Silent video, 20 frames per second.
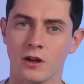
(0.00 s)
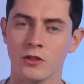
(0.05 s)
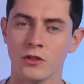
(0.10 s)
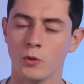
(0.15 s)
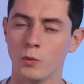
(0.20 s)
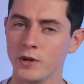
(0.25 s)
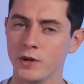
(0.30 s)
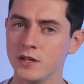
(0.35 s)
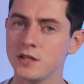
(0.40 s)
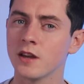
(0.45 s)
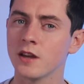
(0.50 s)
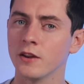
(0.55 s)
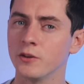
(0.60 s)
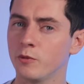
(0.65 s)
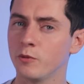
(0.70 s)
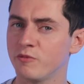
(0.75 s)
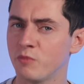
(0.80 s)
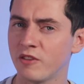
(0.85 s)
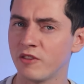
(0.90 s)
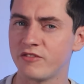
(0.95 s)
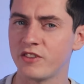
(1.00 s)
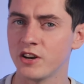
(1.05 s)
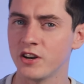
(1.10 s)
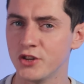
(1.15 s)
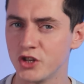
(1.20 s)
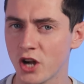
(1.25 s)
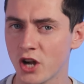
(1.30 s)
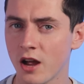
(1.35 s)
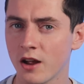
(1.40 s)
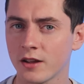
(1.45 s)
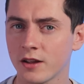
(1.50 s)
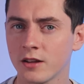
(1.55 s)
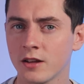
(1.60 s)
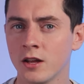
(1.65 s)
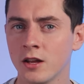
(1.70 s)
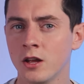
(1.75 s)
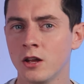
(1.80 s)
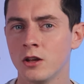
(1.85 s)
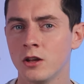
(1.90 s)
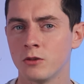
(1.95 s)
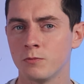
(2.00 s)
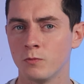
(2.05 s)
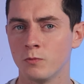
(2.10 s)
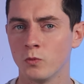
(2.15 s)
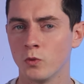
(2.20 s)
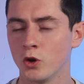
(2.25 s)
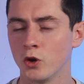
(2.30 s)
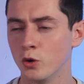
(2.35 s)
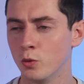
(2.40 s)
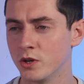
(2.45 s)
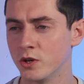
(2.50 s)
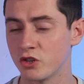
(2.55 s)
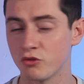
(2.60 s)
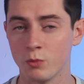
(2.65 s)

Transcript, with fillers: on the weekend with my friend Jack, who we're,